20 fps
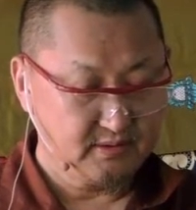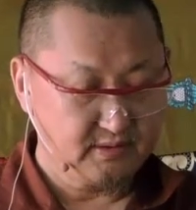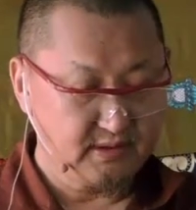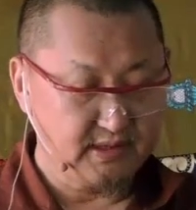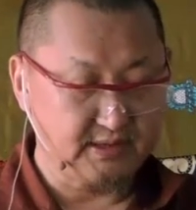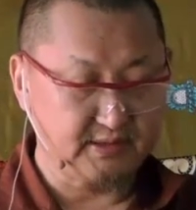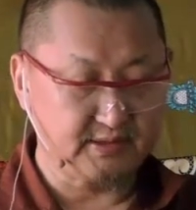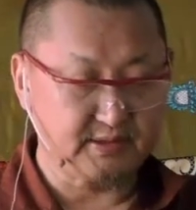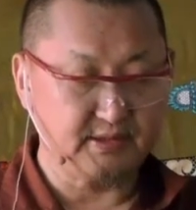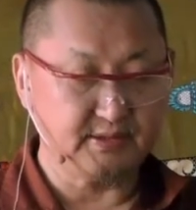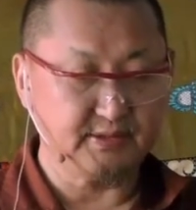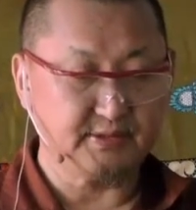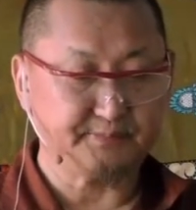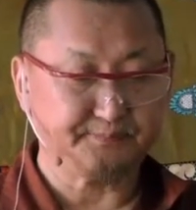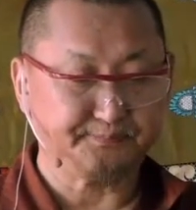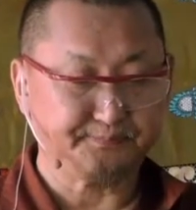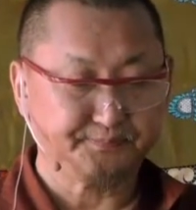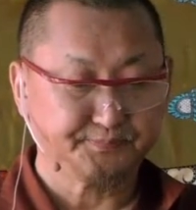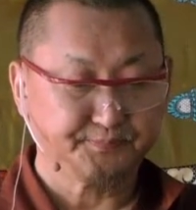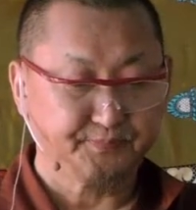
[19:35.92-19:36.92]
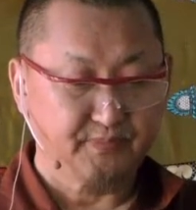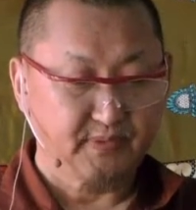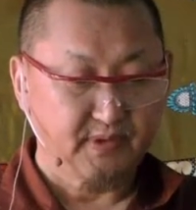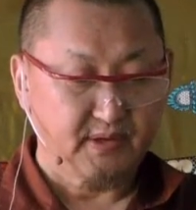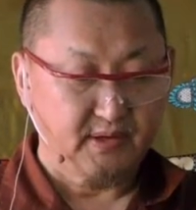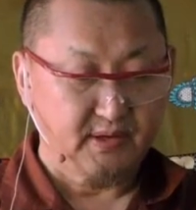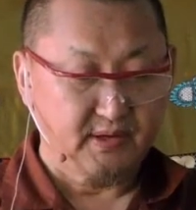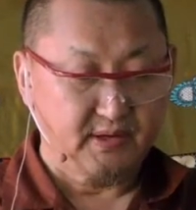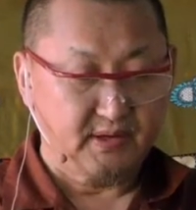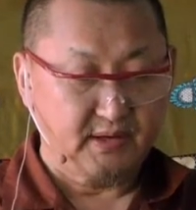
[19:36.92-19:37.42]
like this.
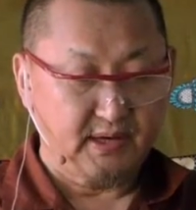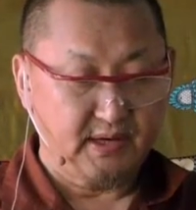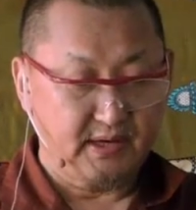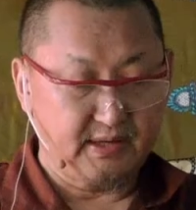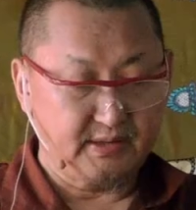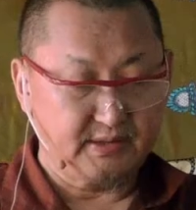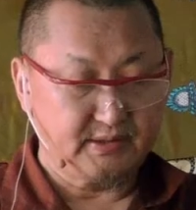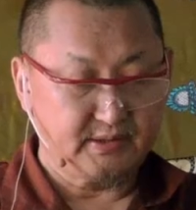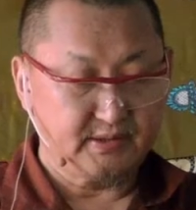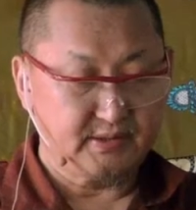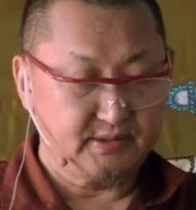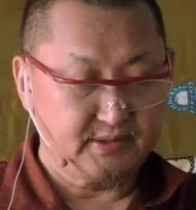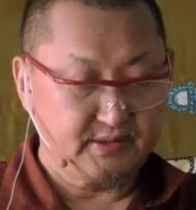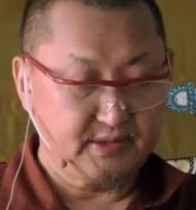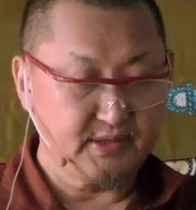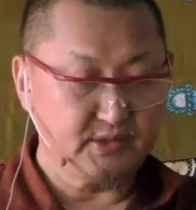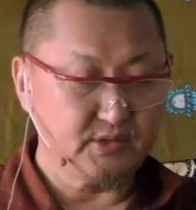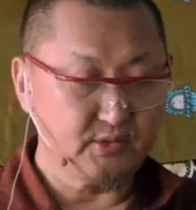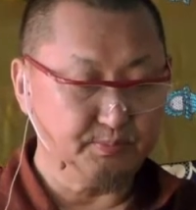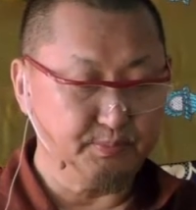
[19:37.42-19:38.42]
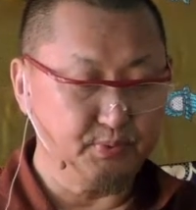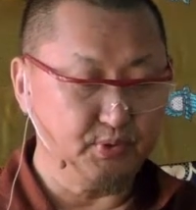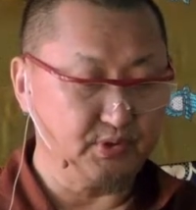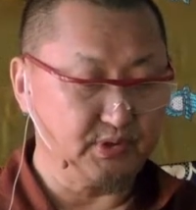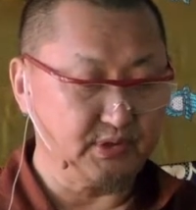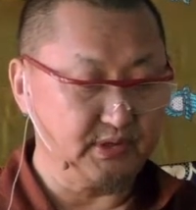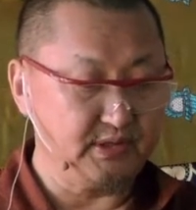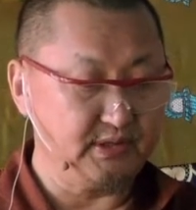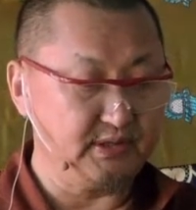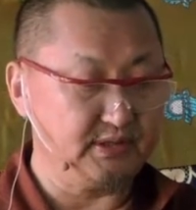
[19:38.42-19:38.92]
And this
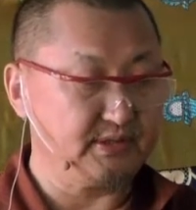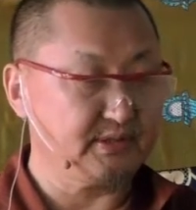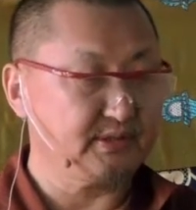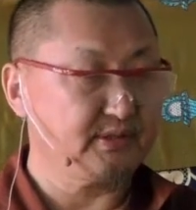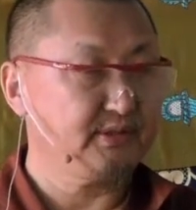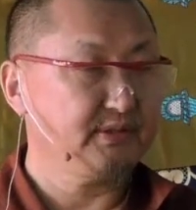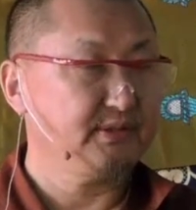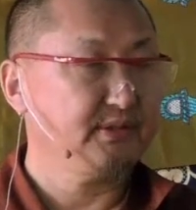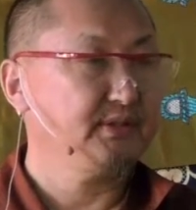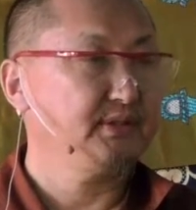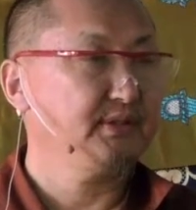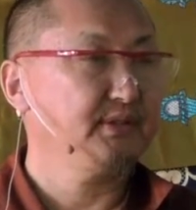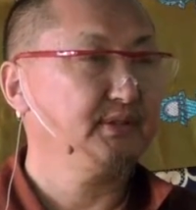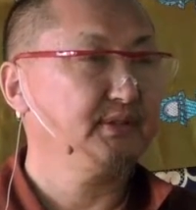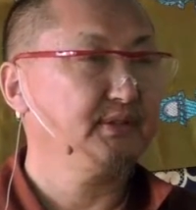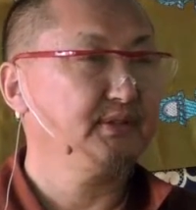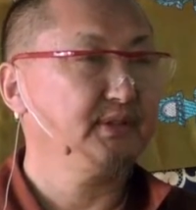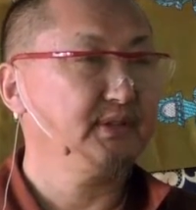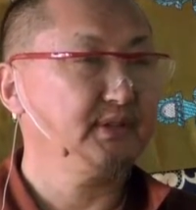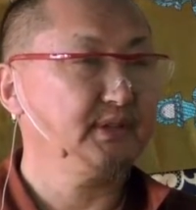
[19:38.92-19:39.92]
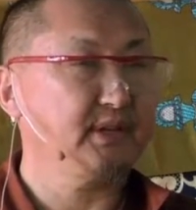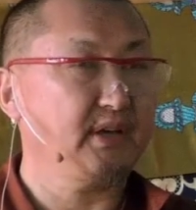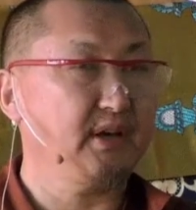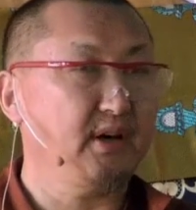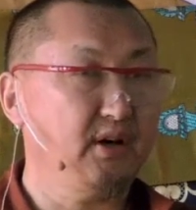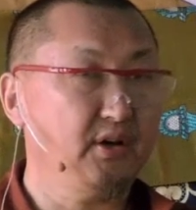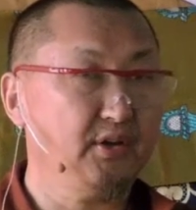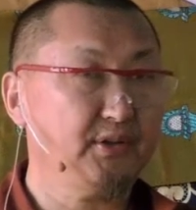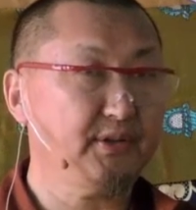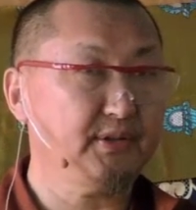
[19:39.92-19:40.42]
book is, the
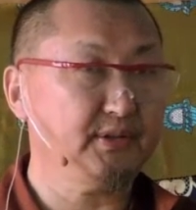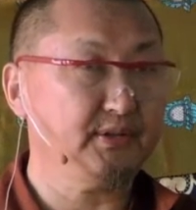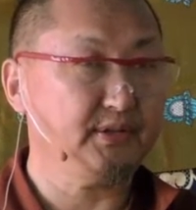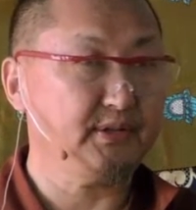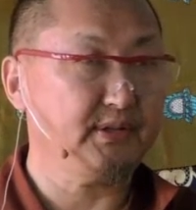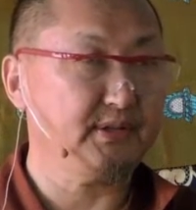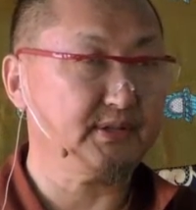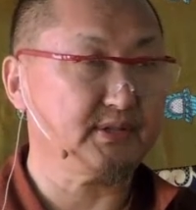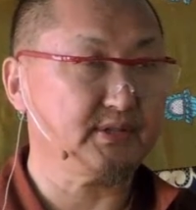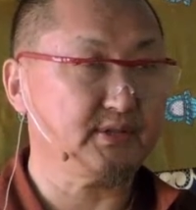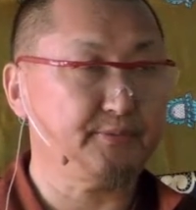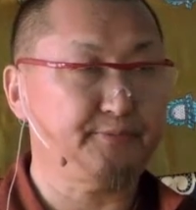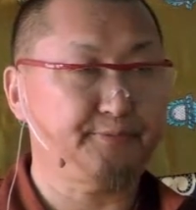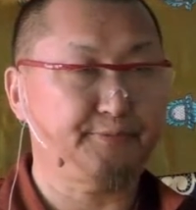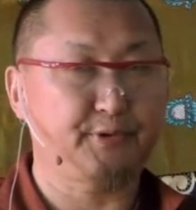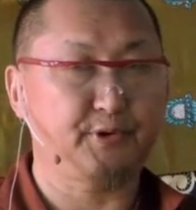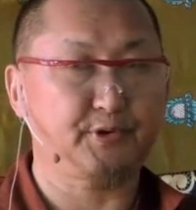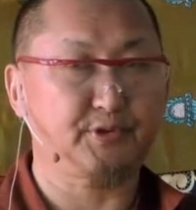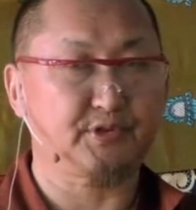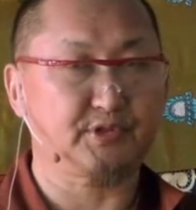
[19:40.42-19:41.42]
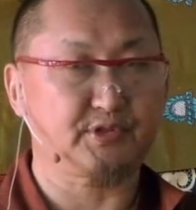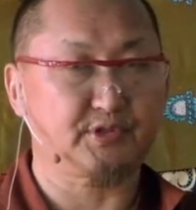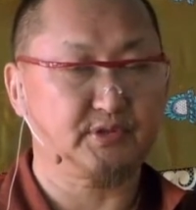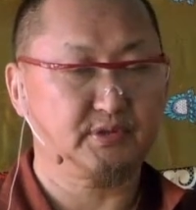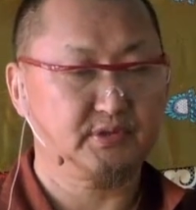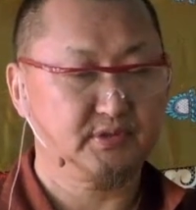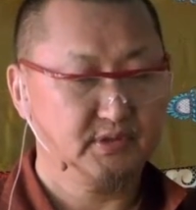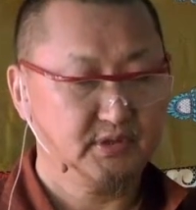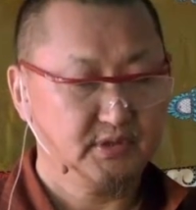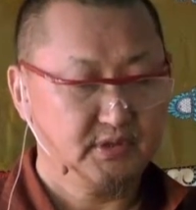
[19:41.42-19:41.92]
author is the first,
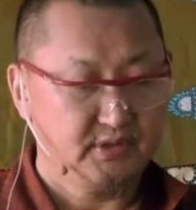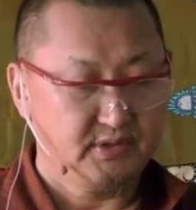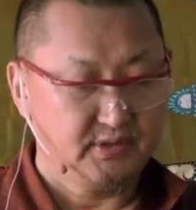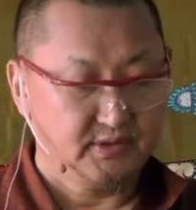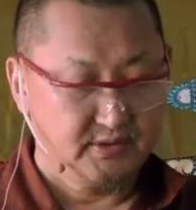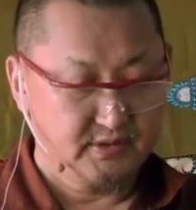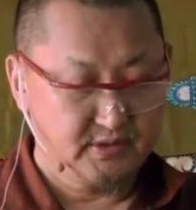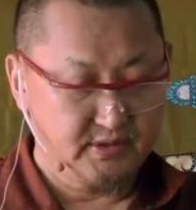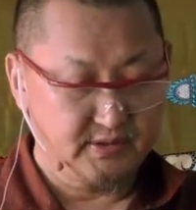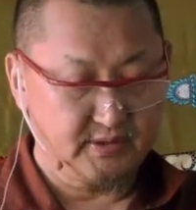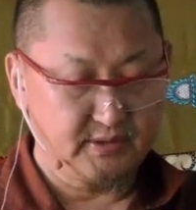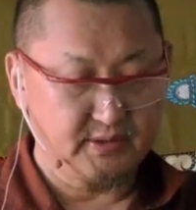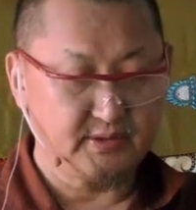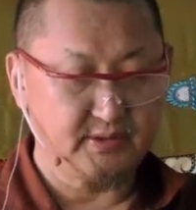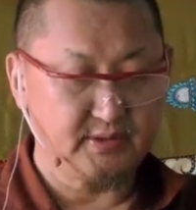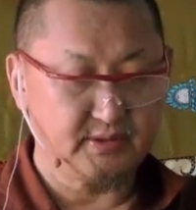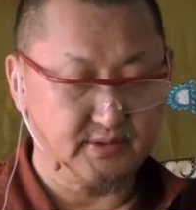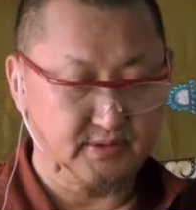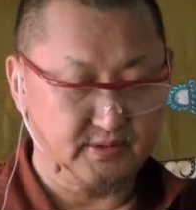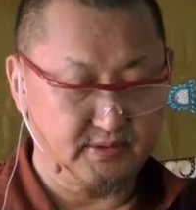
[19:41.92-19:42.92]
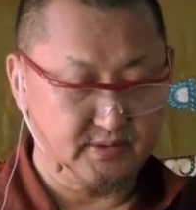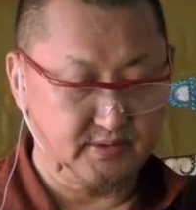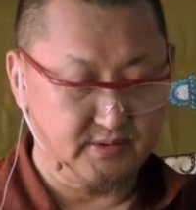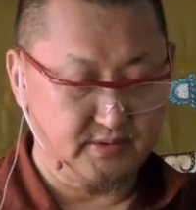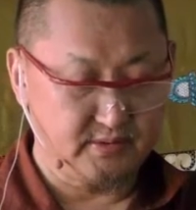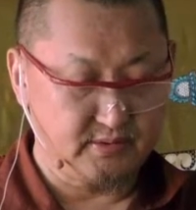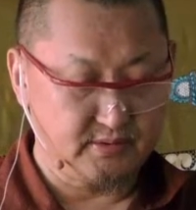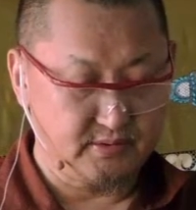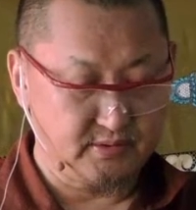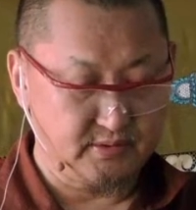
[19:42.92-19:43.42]
the
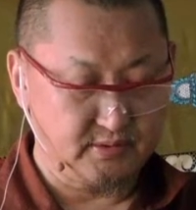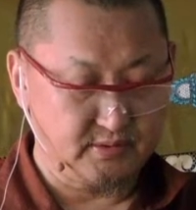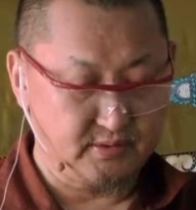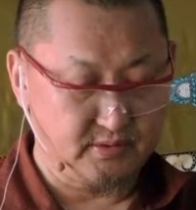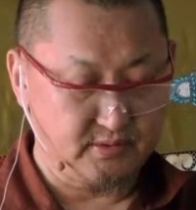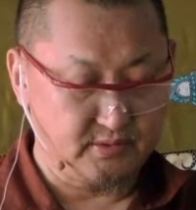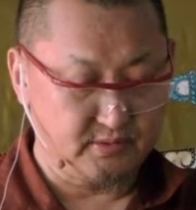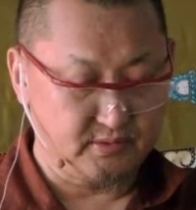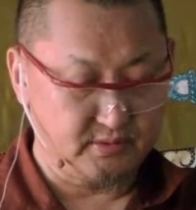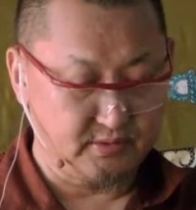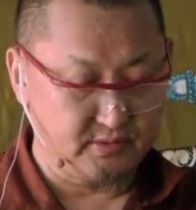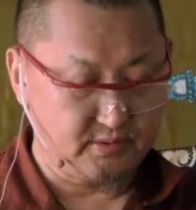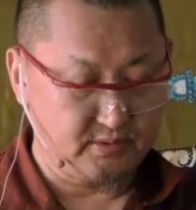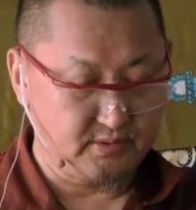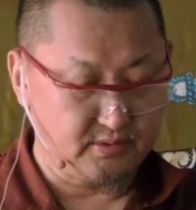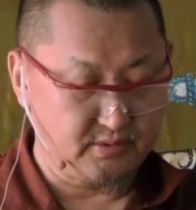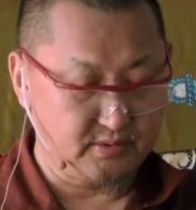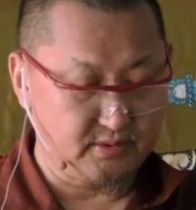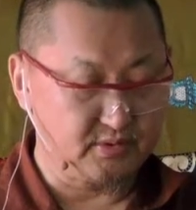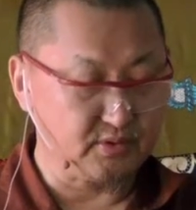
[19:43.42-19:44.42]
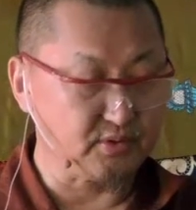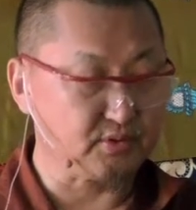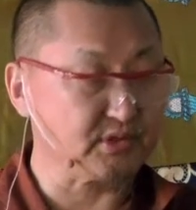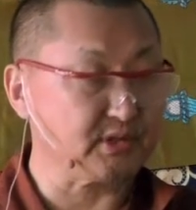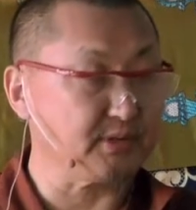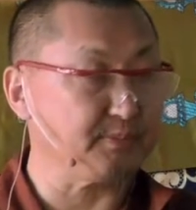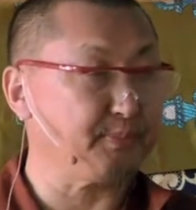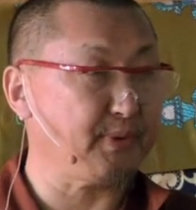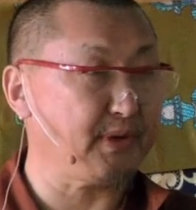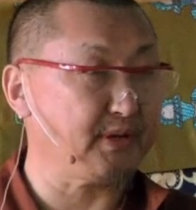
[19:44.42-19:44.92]

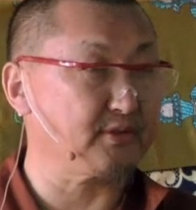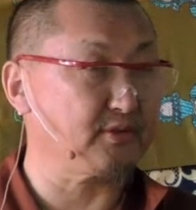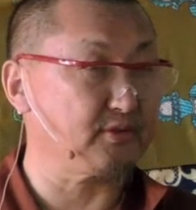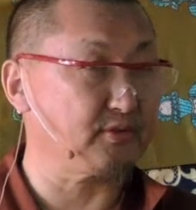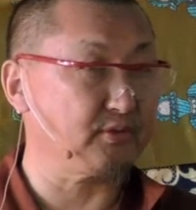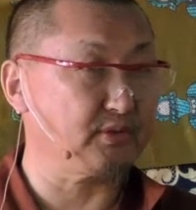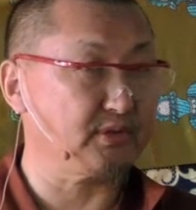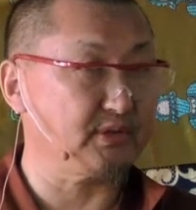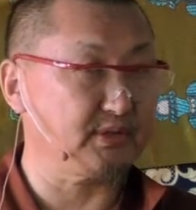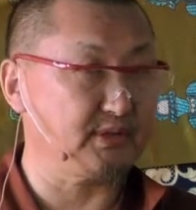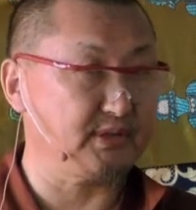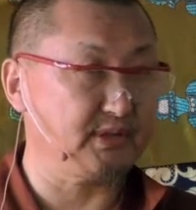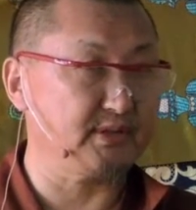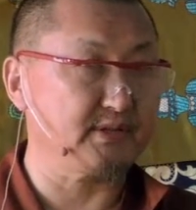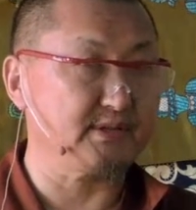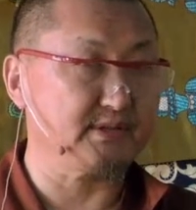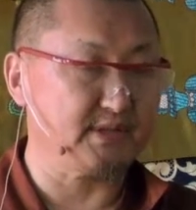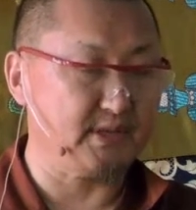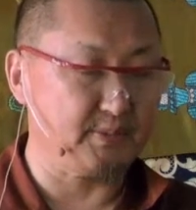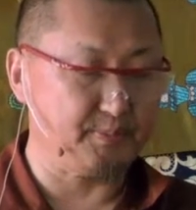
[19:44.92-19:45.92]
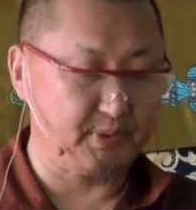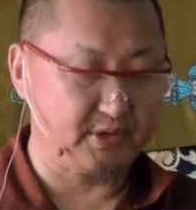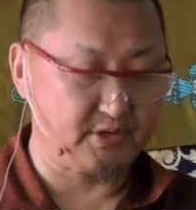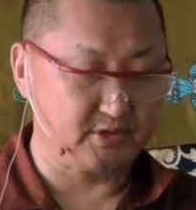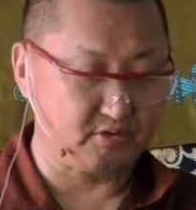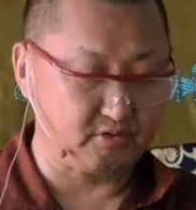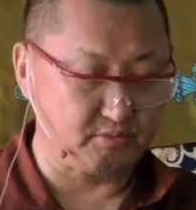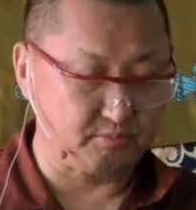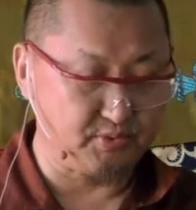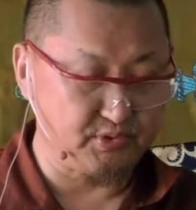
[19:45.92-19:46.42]
Dzogchen Patrul or the
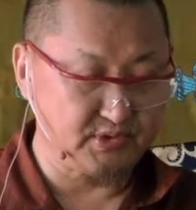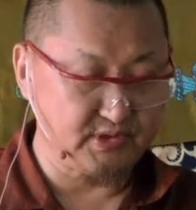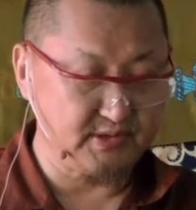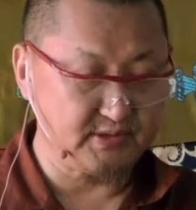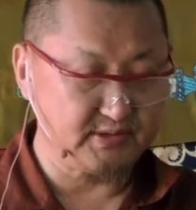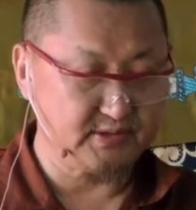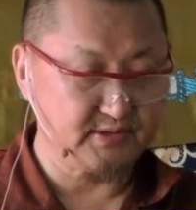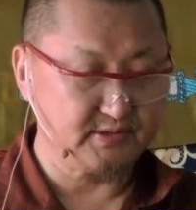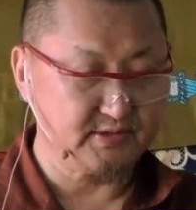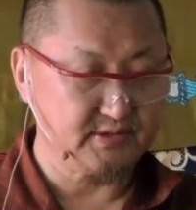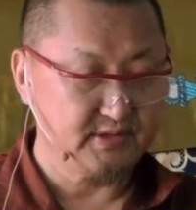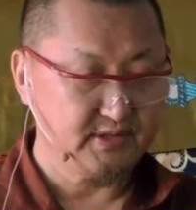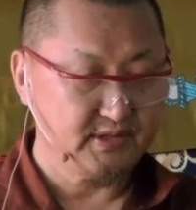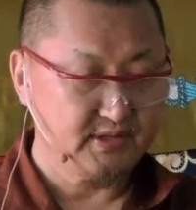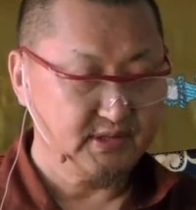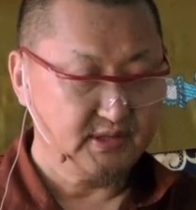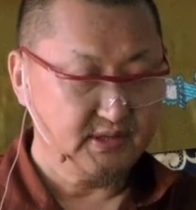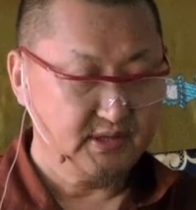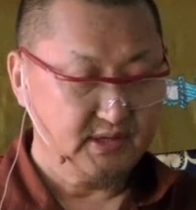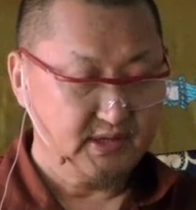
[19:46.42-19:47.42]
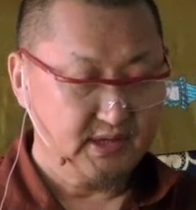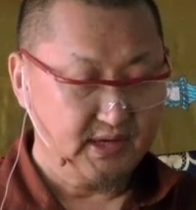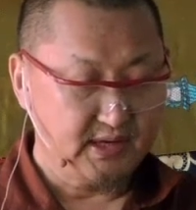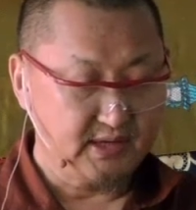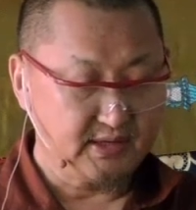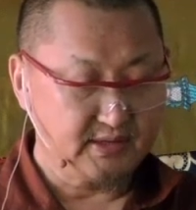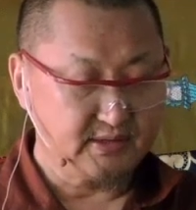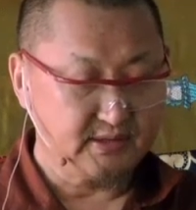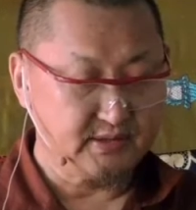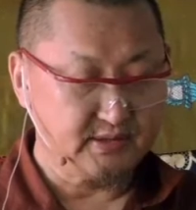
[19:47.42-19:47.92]
Patrul Rinpoche,
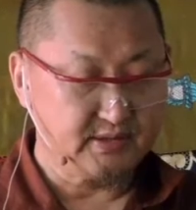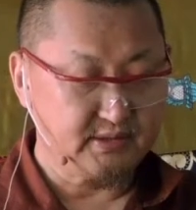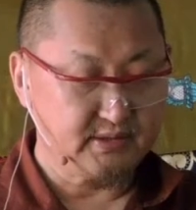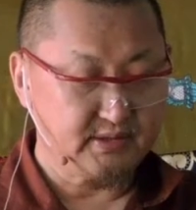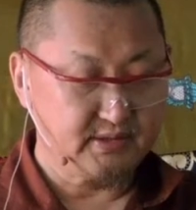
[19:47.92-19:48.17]
and